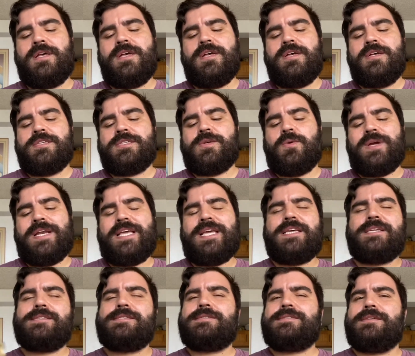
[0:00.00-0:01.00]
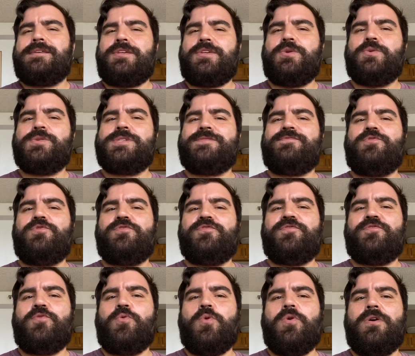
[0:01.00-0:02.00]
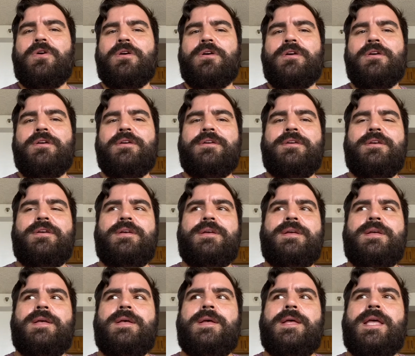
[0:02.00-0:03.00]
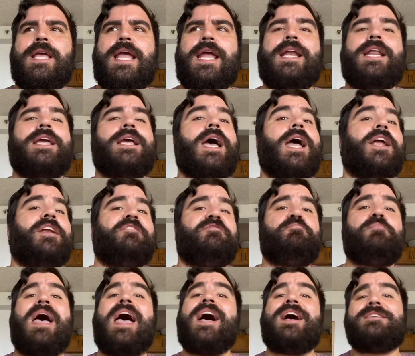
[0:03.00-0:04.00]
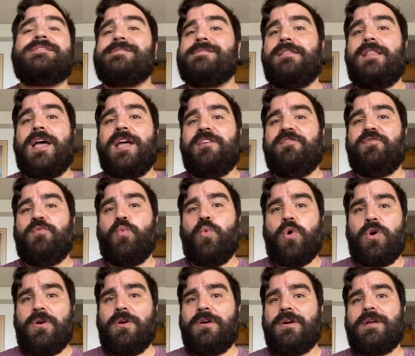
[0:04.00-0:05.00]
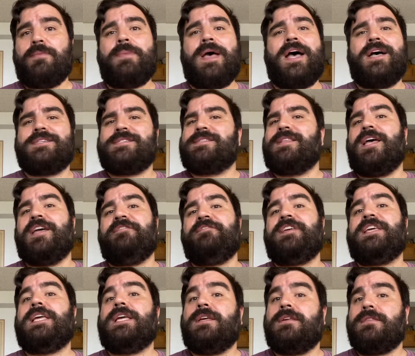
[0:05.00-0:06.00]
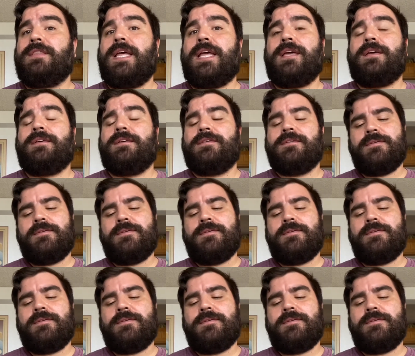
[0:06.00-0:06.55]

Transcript: So it is useful for any kind of past life work, past life healing.